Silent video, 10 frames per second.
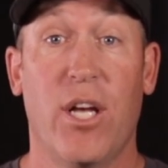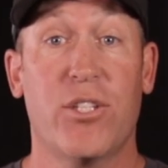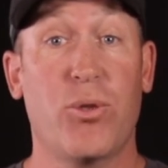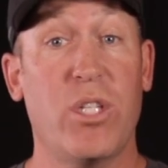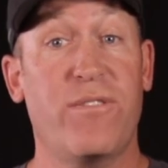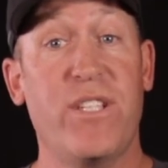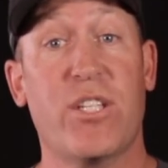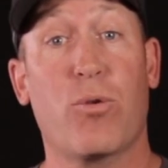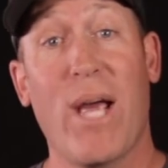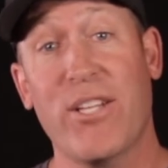so just
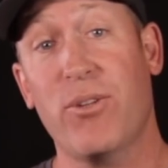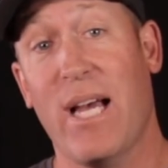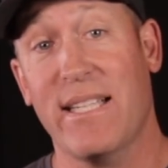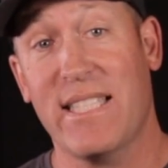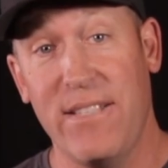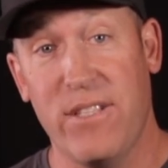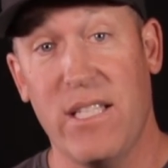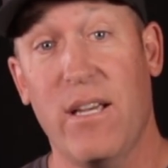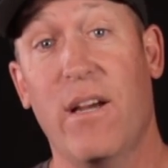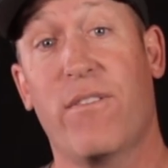visit
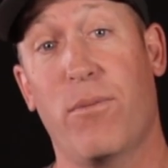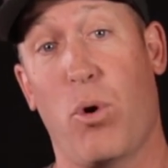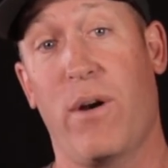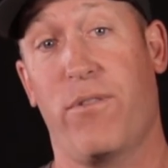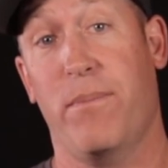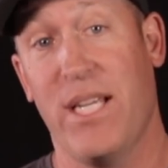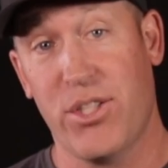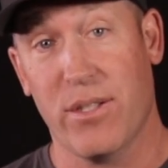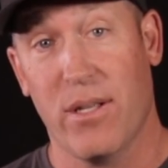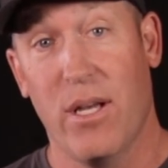rancho.tv for more information.